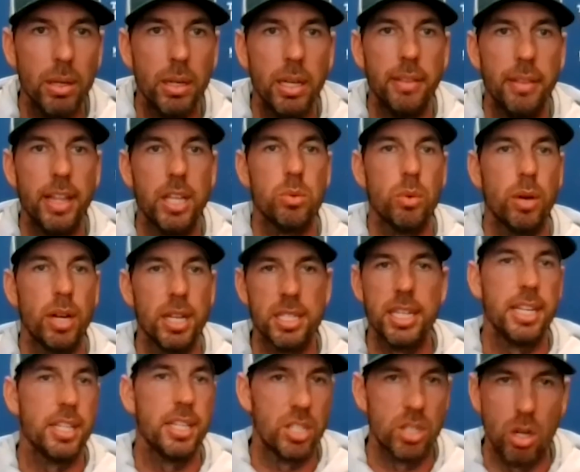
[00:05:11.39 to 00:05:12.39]
And that's why I
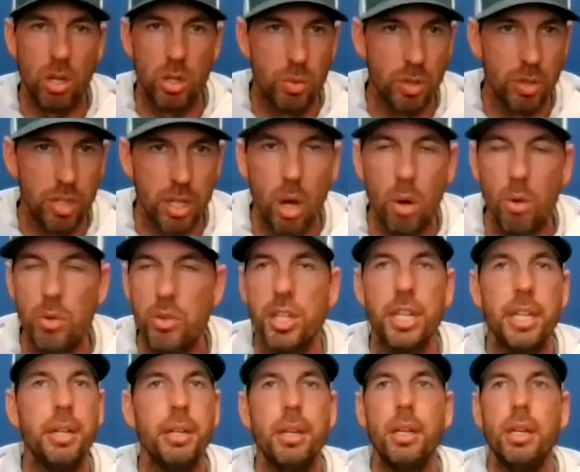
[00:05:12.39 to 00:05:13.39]
say it starts with
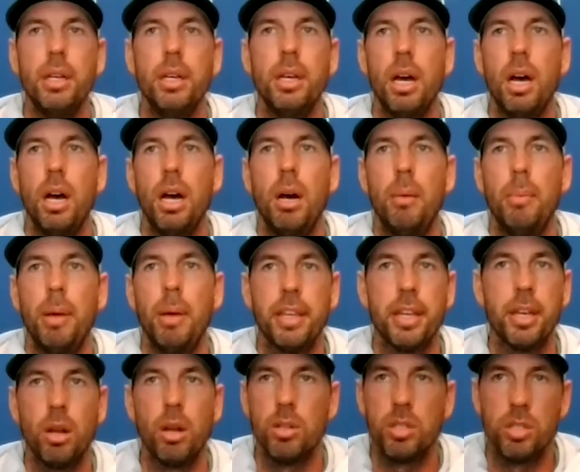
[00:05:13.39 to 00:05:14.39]
coaching. Um, I think
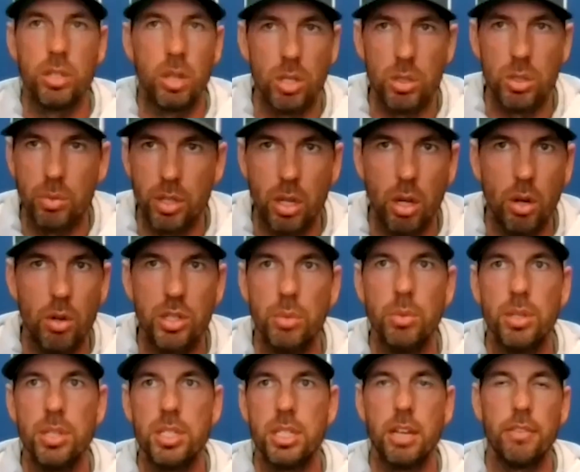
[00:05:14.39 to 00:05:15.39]
it all starts with coaching
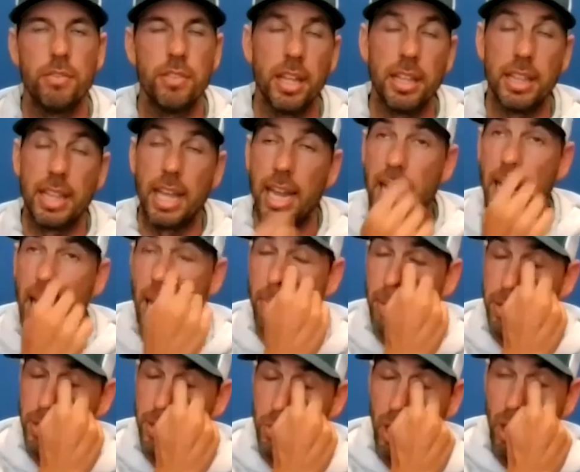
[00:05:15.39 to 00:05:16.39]
when stuff like that
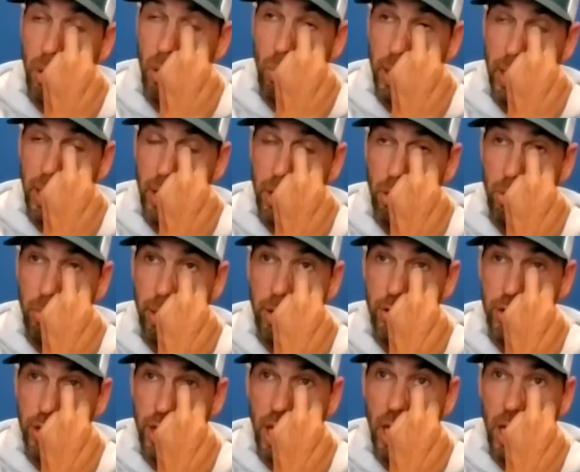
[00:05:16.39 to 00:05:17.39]
happens. Uh, we got to do a better
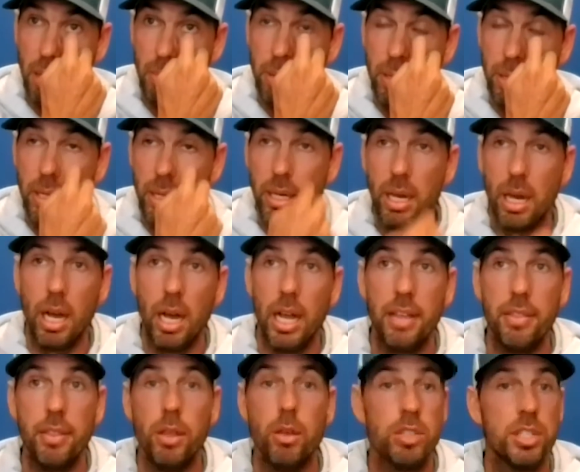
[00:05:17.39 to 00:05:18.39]
job uh,
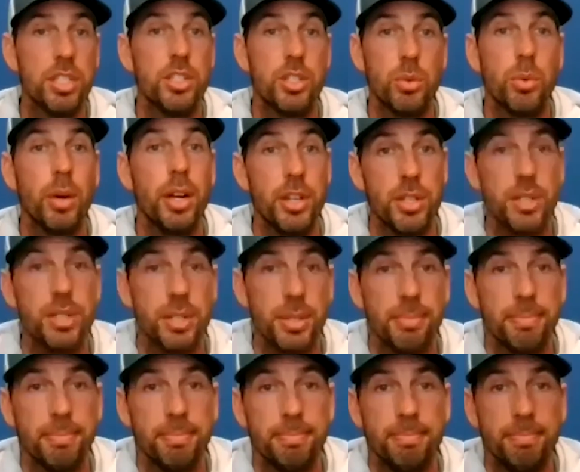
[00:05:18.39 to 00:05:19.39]
in those situations.
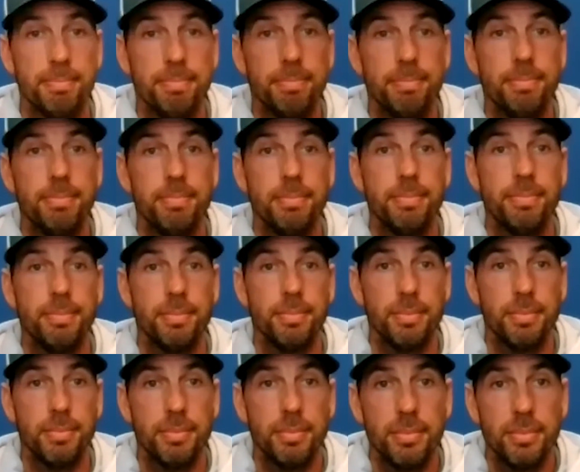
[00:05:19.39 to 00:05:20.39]
How
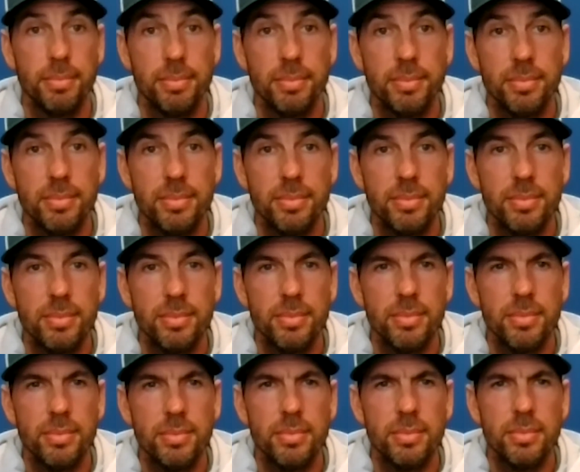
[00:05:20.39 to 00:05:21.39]
his
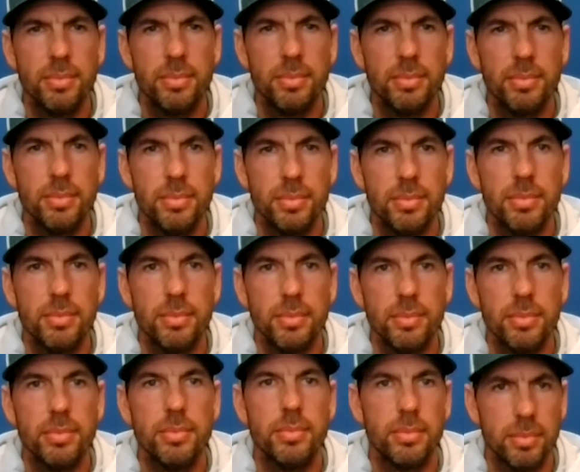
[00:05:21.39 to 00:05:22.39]
recognition for a first
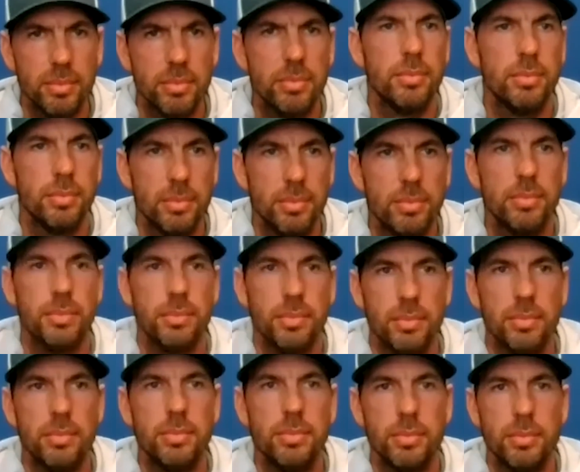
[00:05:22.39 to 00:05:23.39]
time starter in a
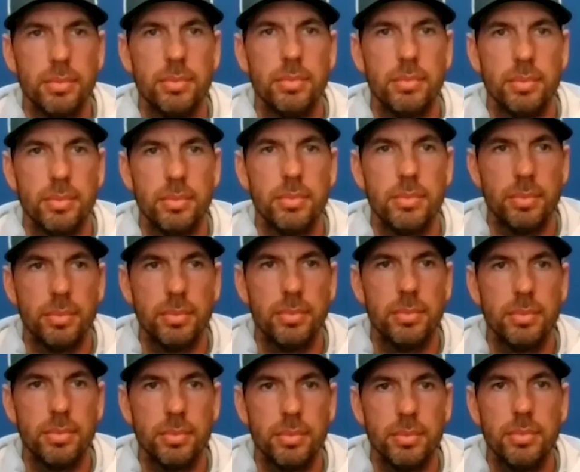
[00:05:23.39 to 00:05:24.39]
preseason, that
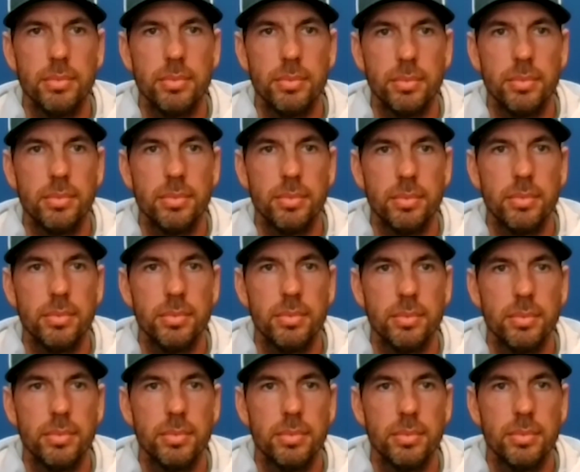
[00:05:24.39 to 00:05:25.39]
kind of situation,
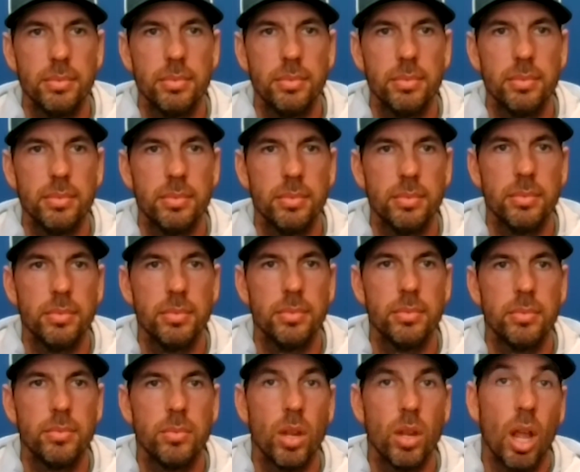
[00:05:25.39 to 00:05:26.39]
how would you grade that?
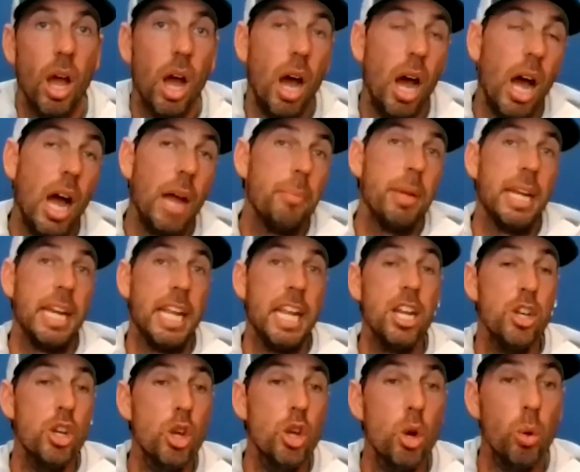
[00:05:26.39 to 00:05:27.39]
Uh, I mean, he
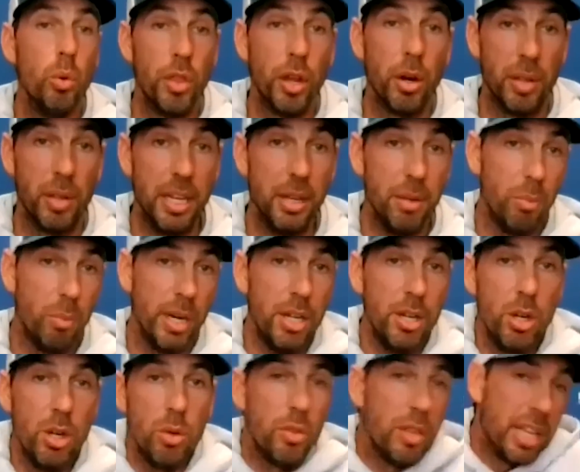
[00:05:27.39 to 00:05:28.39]
knew there. He, we
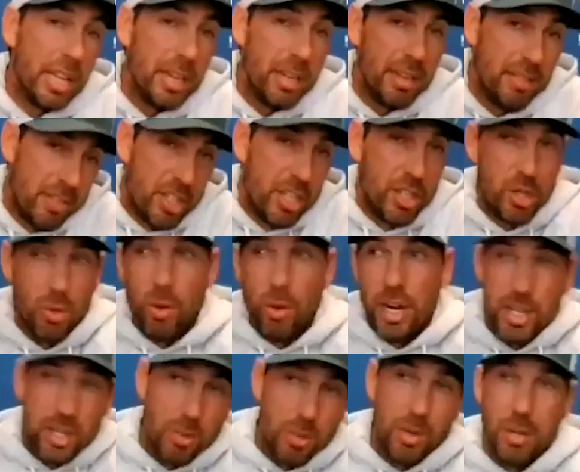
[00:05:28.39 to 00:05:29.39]
knew the
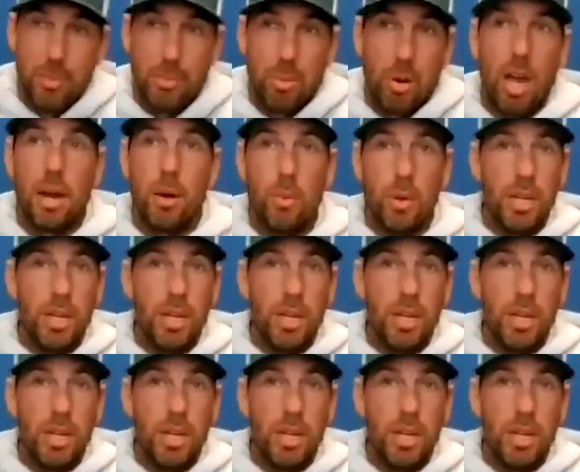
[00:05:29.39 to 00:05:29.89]
situation when he brought it.